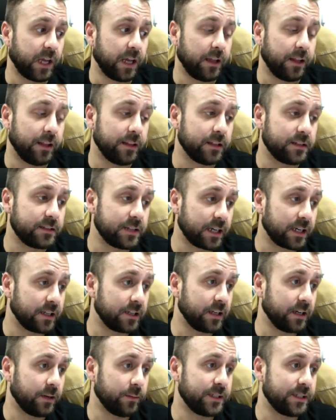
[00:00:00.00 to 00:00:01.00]
And the second
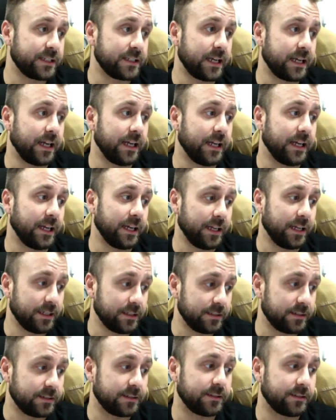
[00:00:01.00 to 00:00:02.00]
thing I would say
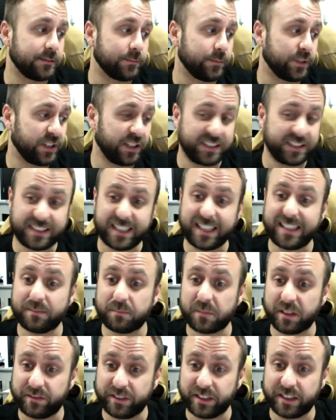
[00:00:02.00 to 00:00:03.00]
is, which I said in my
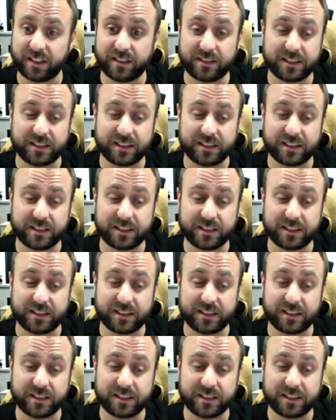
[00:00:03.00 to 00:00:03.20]
videos